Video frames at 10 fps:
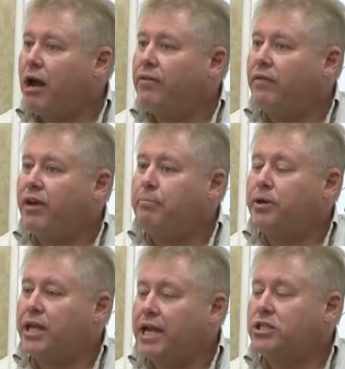event
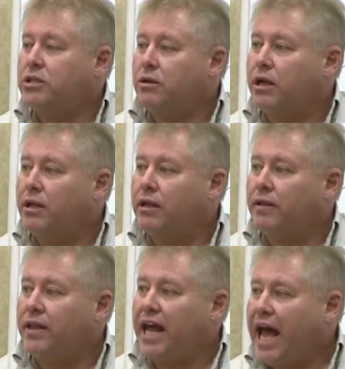protection unit
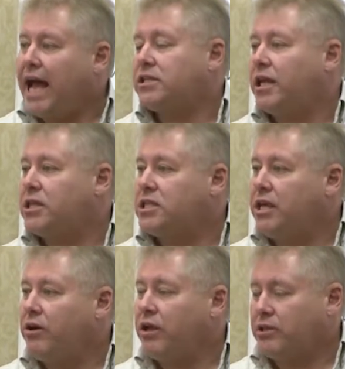that acts like a
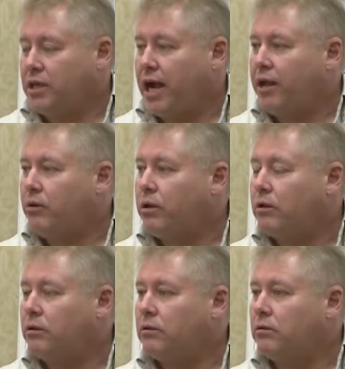Zener diode.
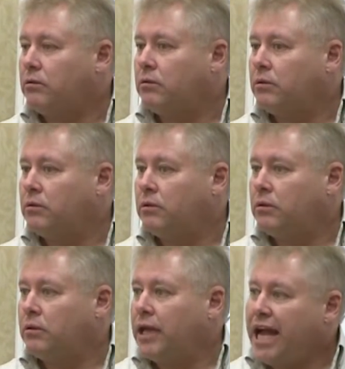
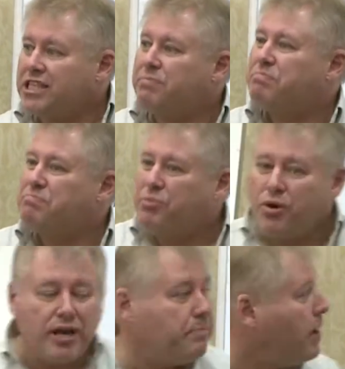That's
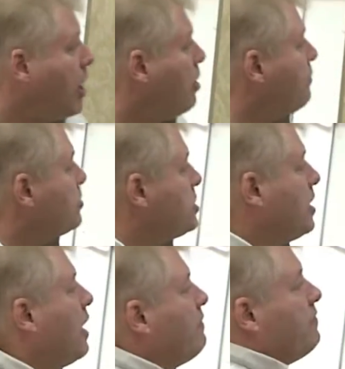pretty powerful
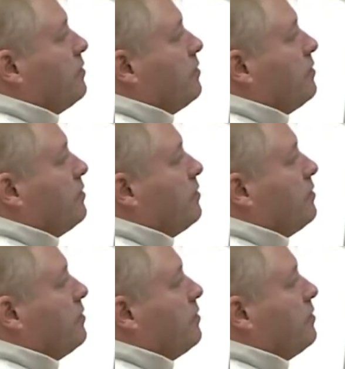stuff.